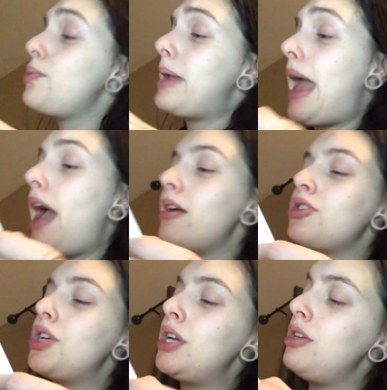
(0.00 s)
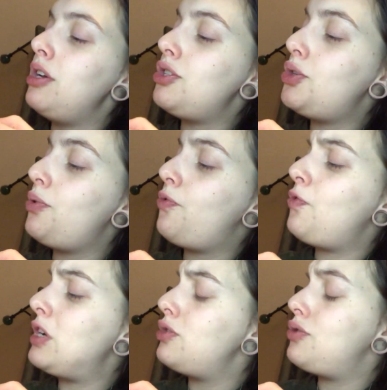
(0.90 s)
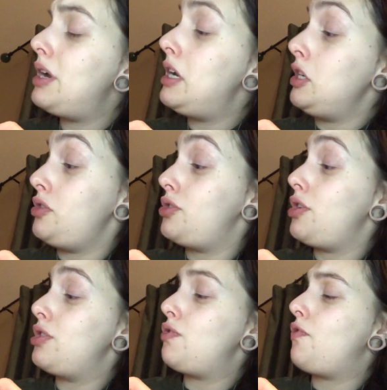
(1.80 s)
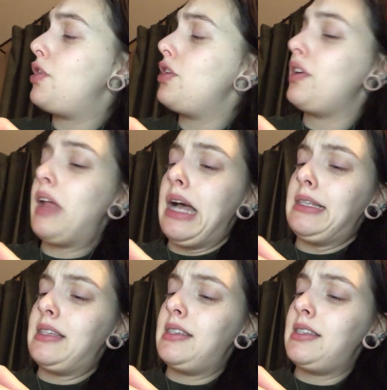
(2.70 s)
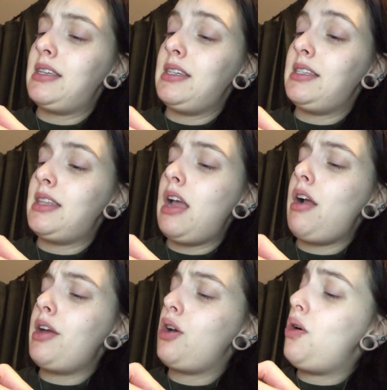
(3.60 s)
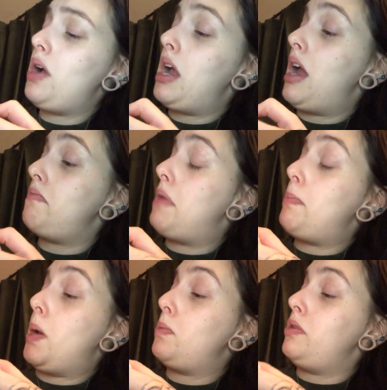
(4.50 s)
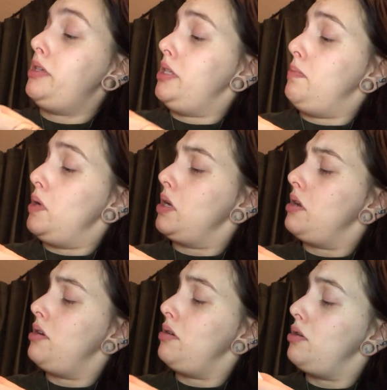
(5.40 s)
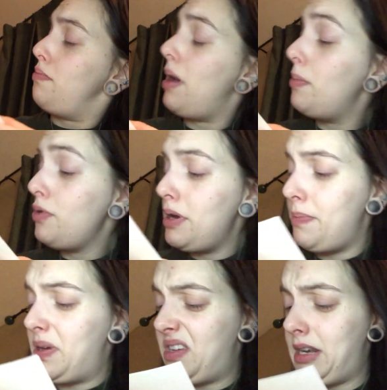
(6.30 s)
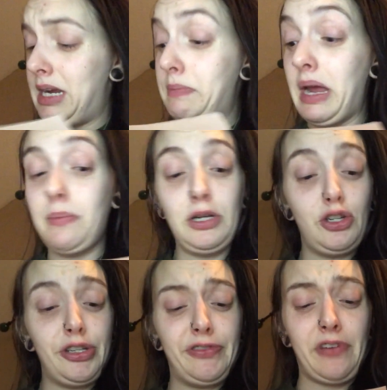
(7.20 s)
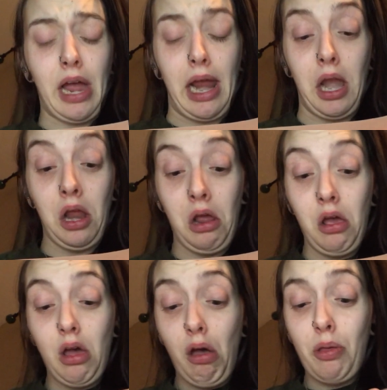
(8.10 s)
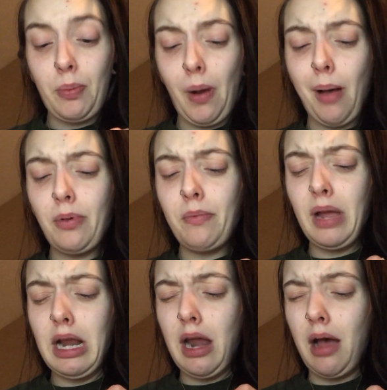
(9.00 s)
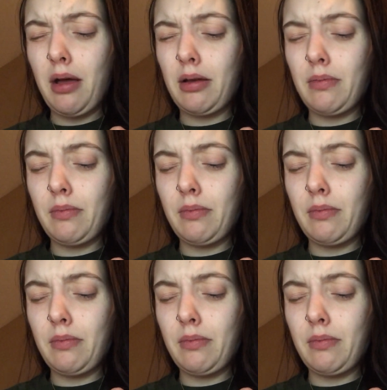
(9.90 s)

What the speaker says: reaction to a frustrating search for your glasses is, there I go again, my memory is slipping. Your memory ability may be just fine. The problem may not